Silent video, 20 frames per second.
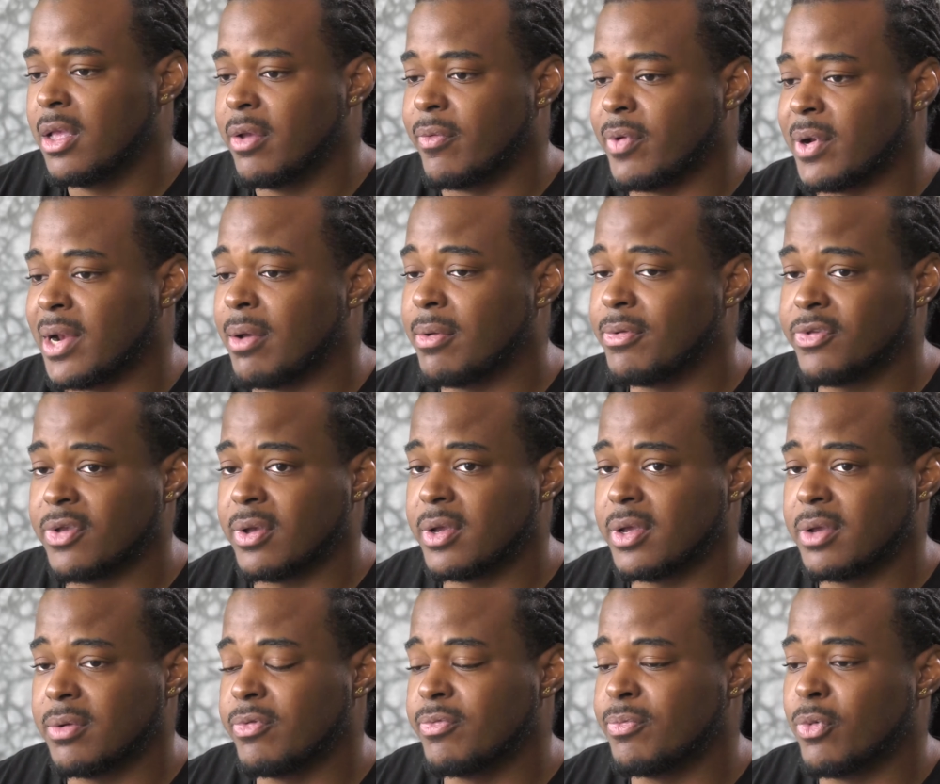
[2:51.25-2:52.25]
when I was
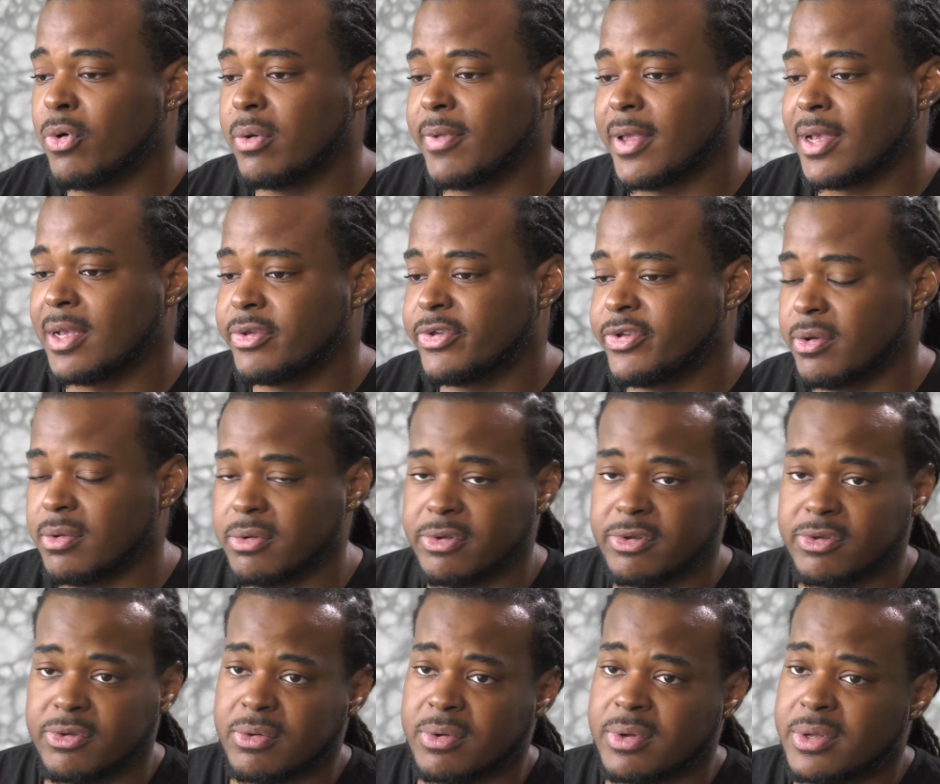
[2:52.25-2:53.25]
younger, it was more like a
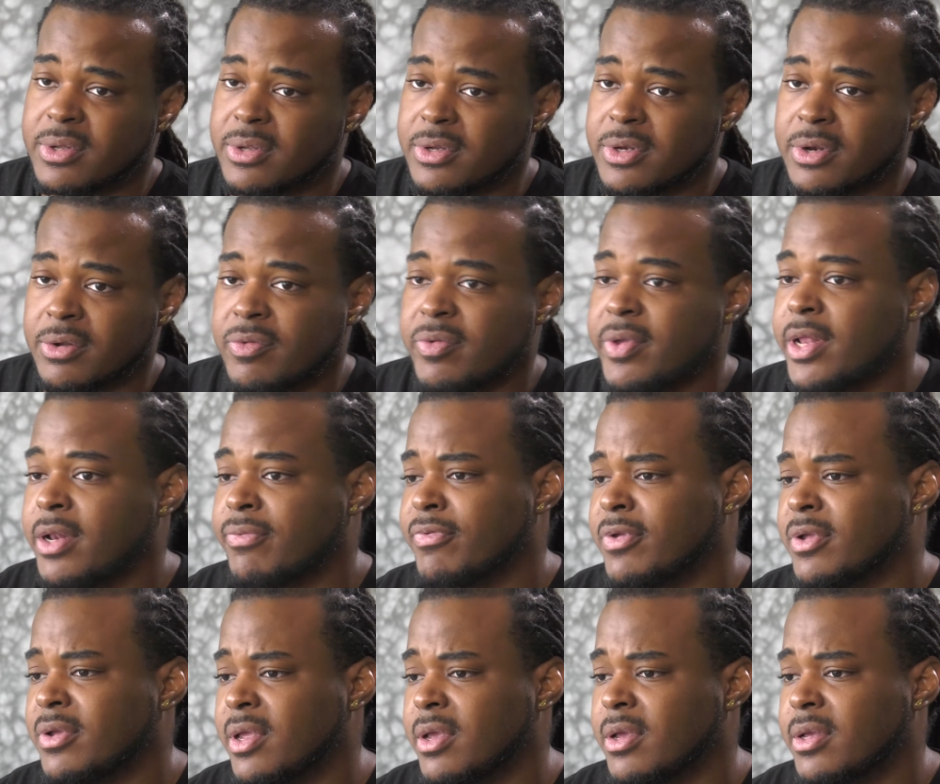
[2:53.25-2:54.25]
children's toy. You know, you get it
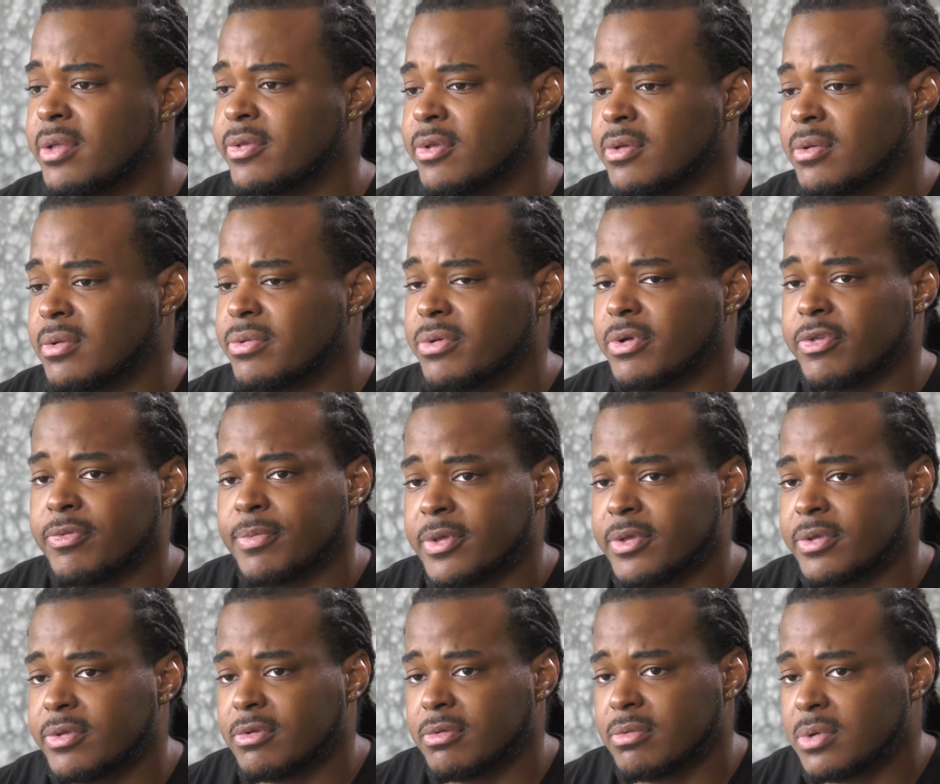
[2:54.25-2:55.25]
for your kids on
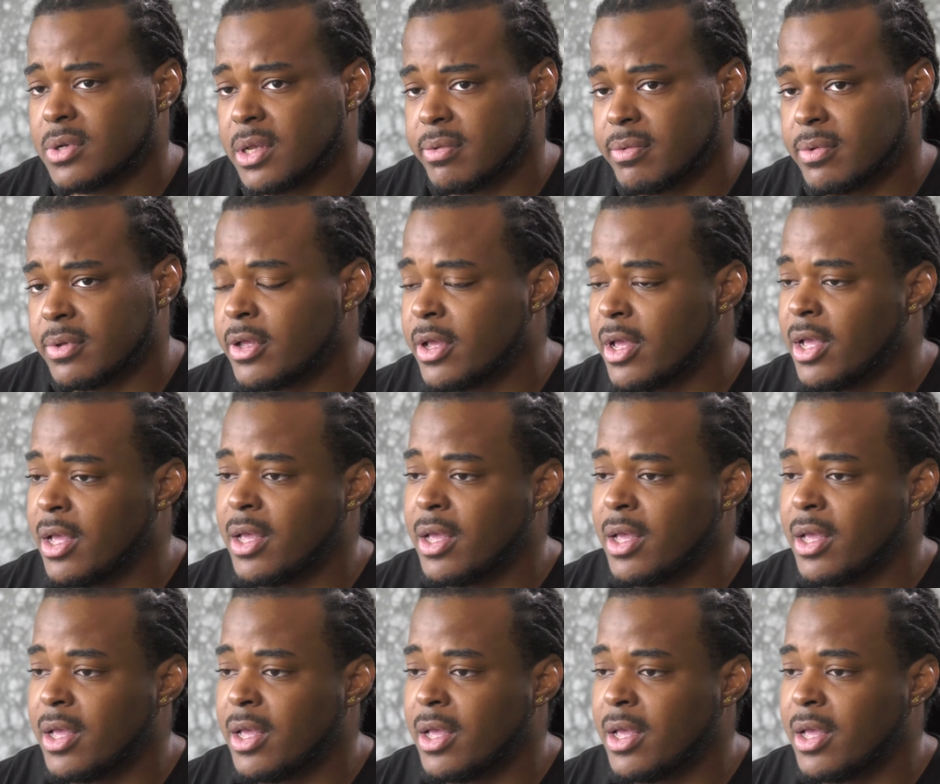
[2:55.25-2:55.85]
Christmas or whatever.